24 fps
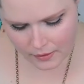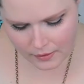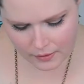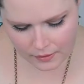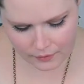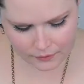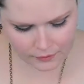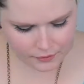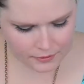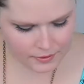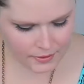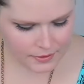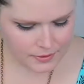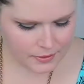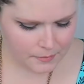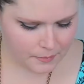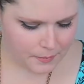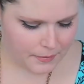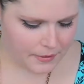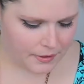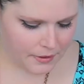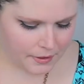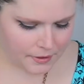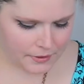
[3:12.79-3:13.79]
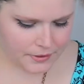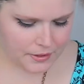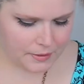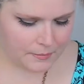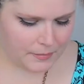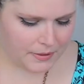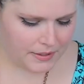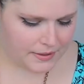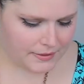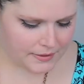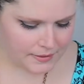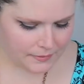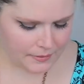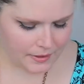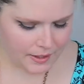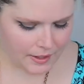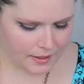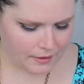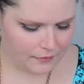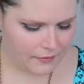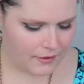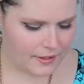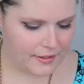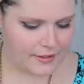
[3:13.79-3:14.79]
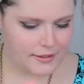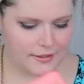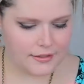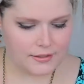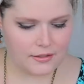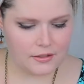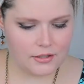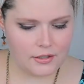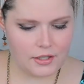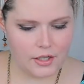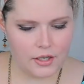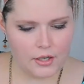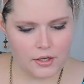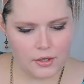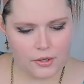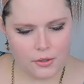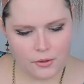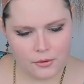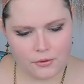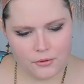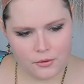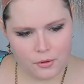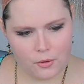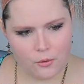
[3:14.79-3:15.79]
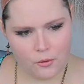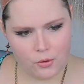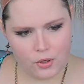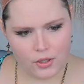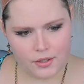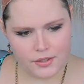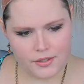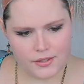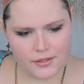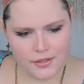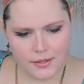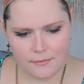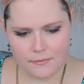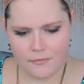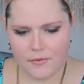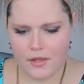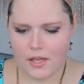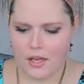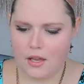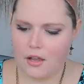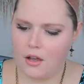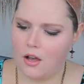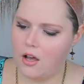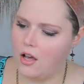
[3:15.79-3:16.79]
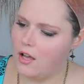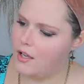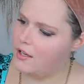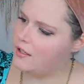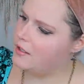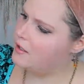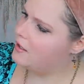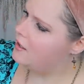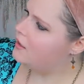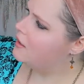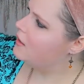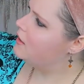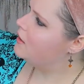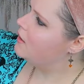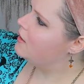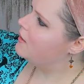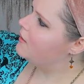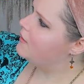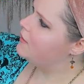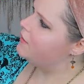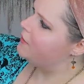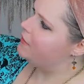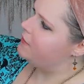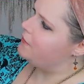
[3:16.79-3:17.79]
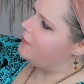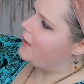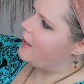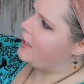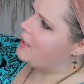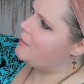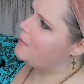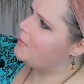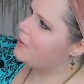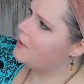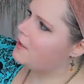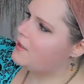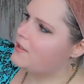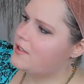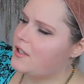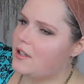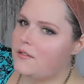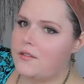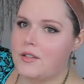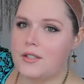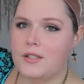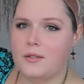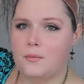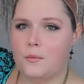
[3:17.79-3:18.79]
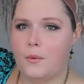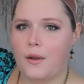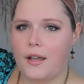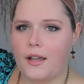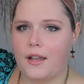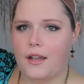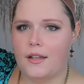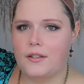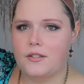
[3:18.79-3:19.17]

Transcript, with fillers: Now there does appear to be some kind of like silicone or something on the fibers of this wig.